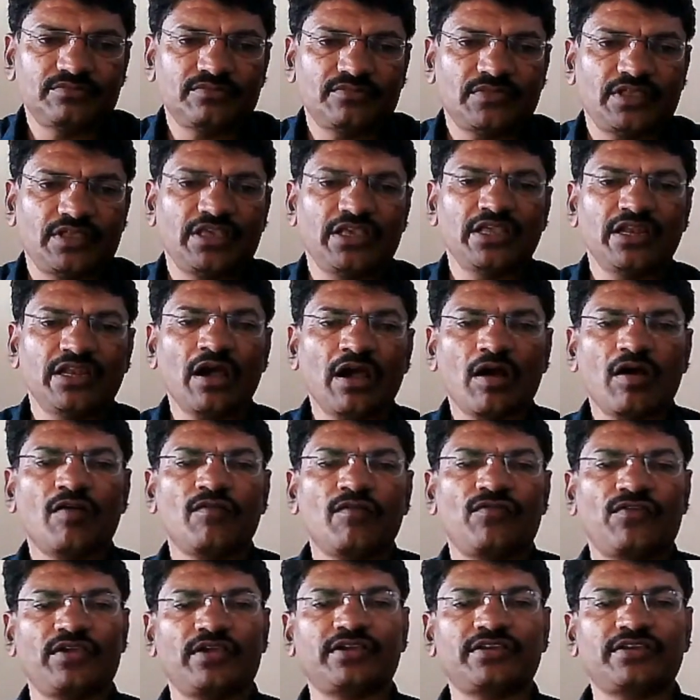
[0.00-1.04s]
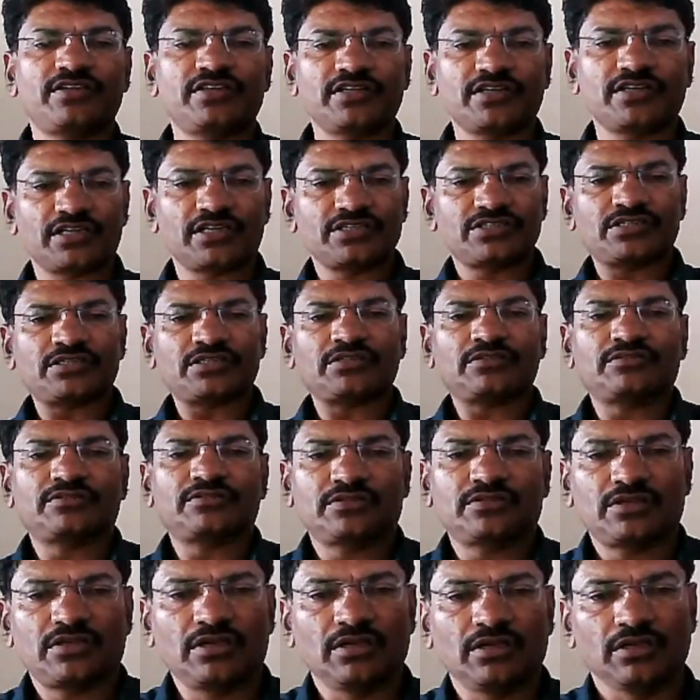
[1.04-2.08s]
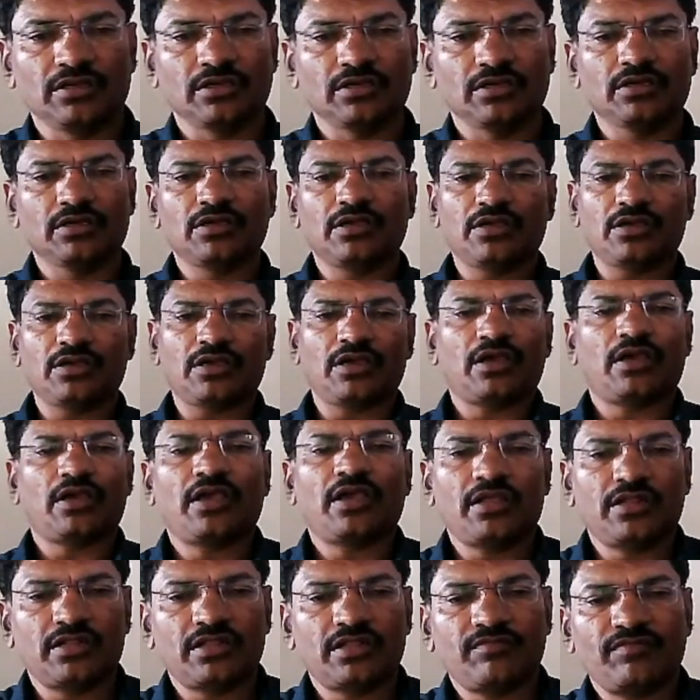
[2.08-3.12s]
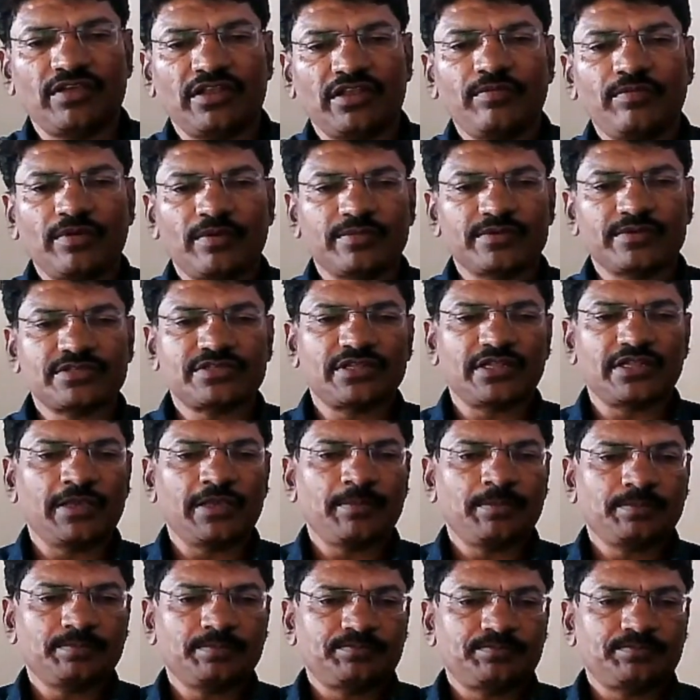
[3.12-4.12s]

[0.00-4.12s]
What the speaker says: era of English literature, and the very famous name,